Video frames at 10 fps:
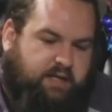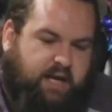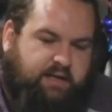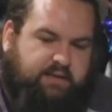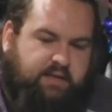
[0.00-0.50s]

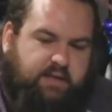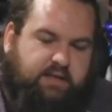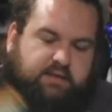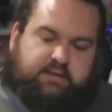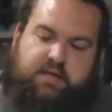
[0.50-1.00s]
Next
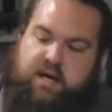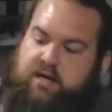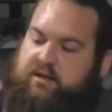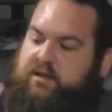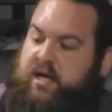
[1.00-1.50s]
is
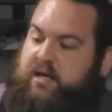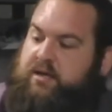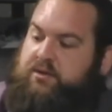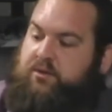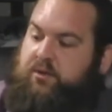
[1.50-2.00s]
King
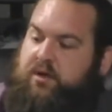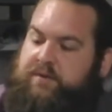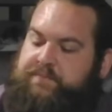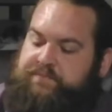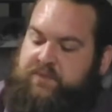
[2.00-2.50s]

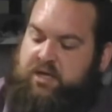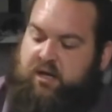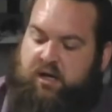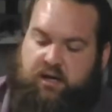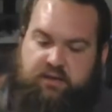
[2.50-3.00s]
Ghidorah,
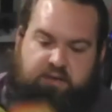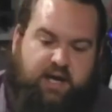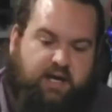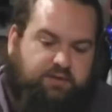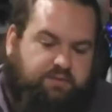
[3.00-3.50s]

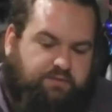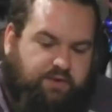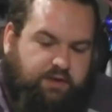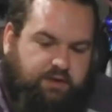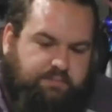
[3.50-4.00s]
the action
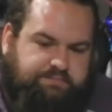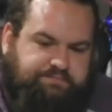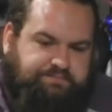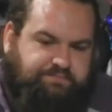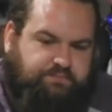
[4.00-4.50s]
figure.
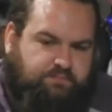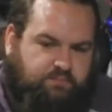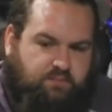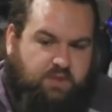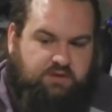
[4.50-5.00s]

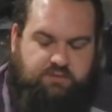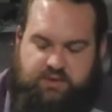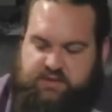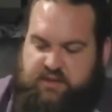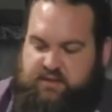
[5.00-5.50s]
That's what
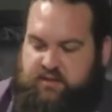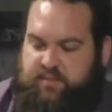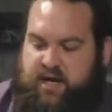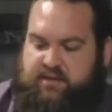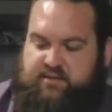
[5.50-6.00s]
it says on the
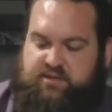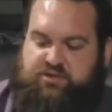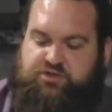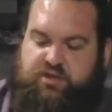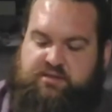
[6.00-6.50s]
box. This
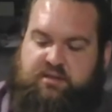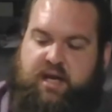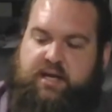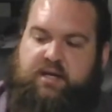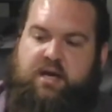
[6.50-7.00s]
is just
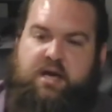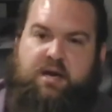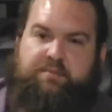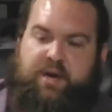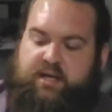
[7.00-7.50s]
like
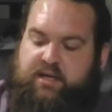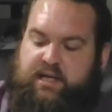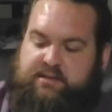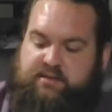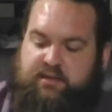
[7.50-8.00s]

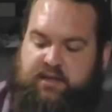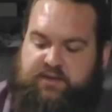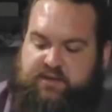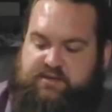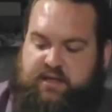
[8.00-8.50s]
Mechagodzilla
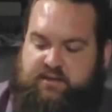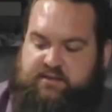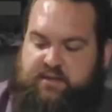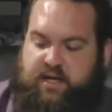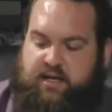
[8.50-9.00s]
in the
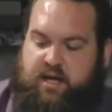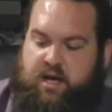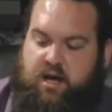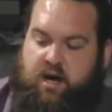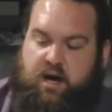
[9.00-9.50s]
sense that
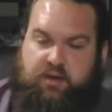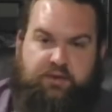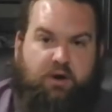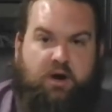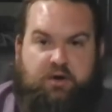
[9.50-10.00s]

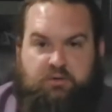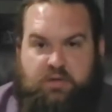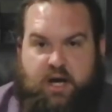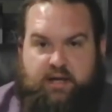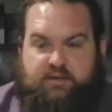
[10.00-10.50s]
there are no
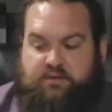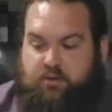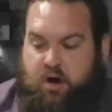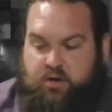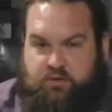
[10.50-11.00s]
lights,
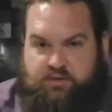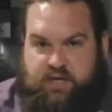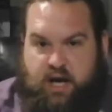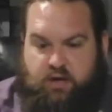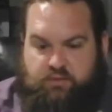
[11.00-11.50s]
there are no
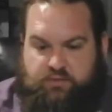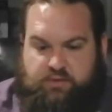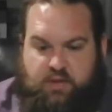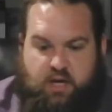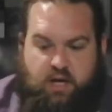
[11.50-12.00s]
sounds.